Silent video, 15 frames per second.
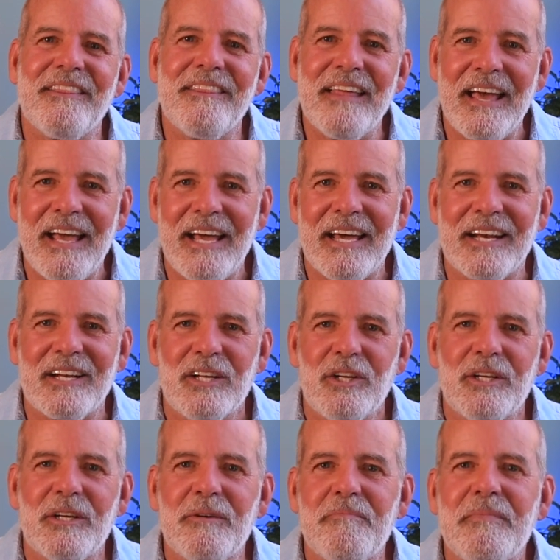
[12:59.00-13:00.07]
That
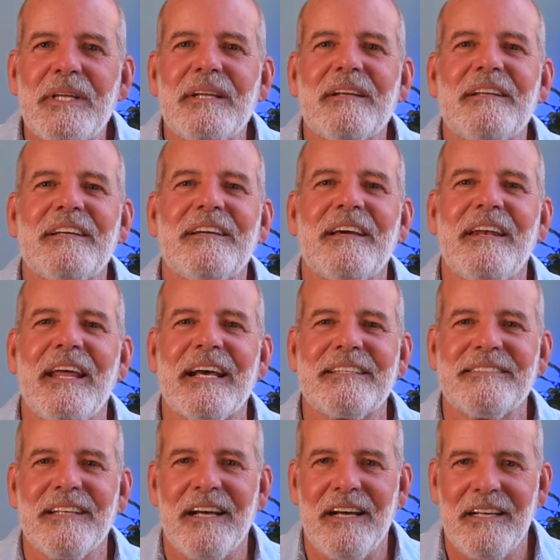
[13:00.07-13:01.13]
immediately
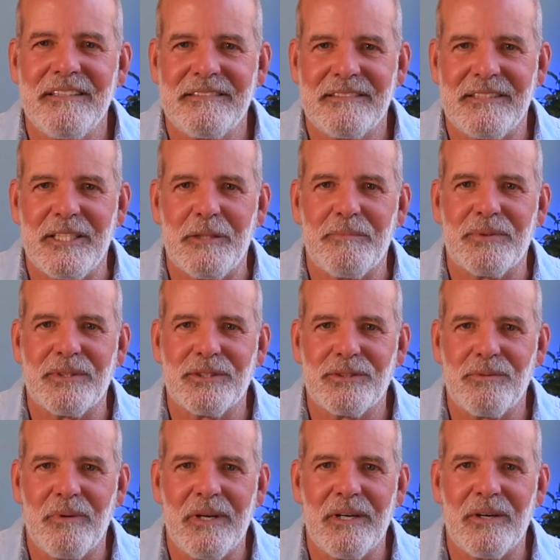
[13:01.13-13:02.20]
connects us deeper
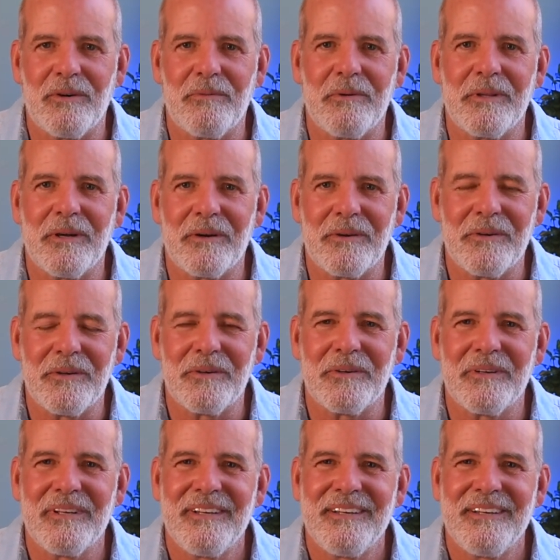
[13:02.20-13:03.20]
as well with our own